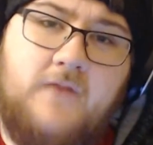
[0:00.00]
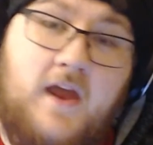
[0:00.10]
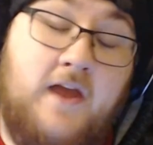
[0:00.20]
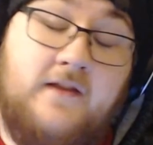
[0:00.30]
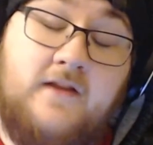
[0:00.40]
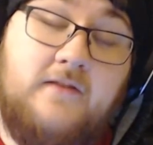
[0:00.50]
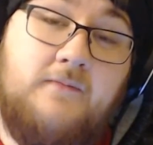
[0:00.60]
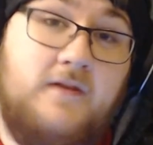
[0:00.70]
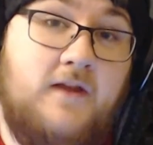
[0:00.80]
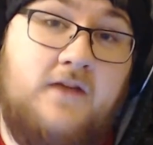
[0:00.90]
And that's
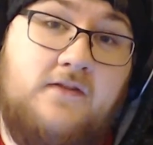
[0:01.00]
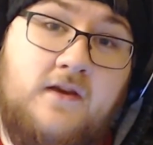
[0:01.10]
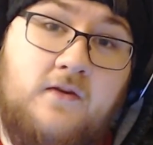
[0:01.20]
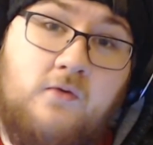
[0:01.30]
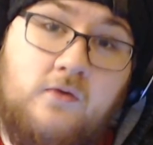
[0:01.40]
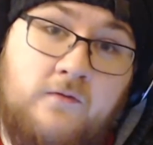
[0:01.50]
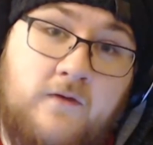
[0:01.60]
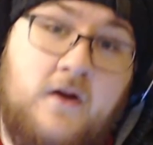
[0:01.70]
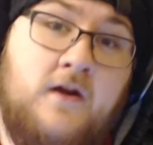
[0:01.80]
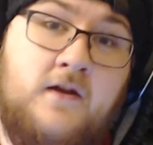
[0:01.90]
something that I think will
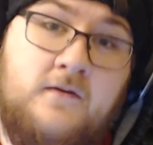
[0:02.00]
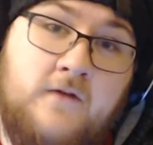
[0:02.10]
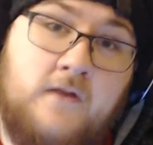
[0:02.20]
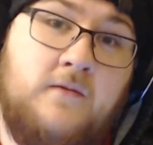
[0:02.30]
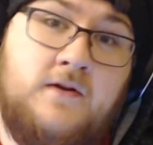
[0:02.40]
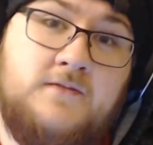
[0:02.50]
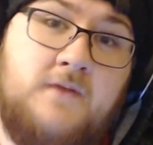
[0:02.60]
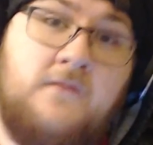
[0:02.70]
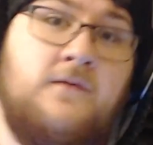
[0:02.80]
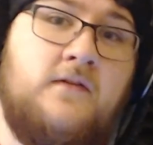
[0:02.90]
very much
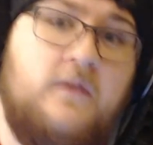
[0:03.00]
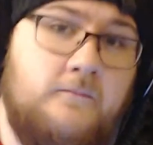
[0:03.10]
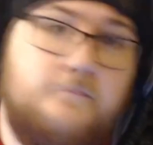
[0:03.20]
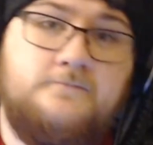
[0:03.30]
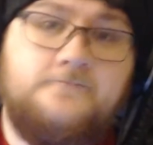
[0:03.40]
benefit them.